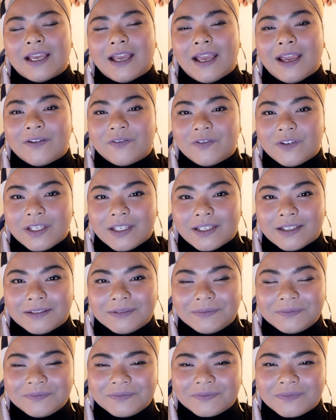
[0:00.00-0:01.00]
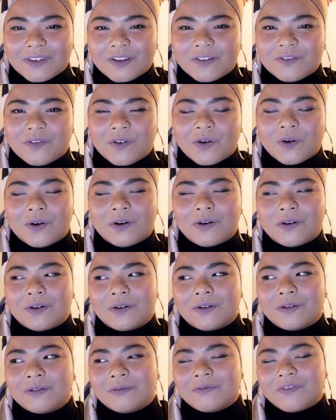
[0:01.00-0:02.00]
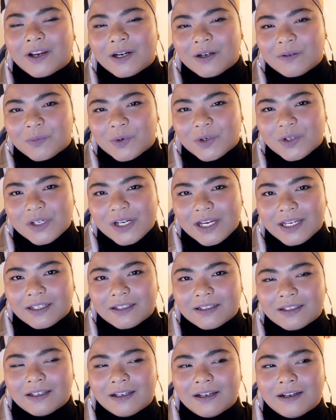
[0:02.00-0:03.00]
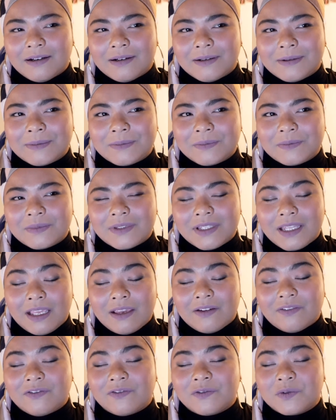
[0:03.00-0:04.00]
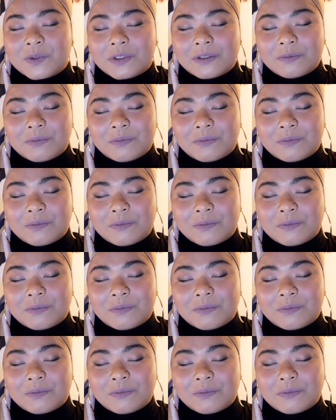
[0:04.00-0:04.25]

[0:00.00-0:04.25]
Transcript: every year for final project, TAFE will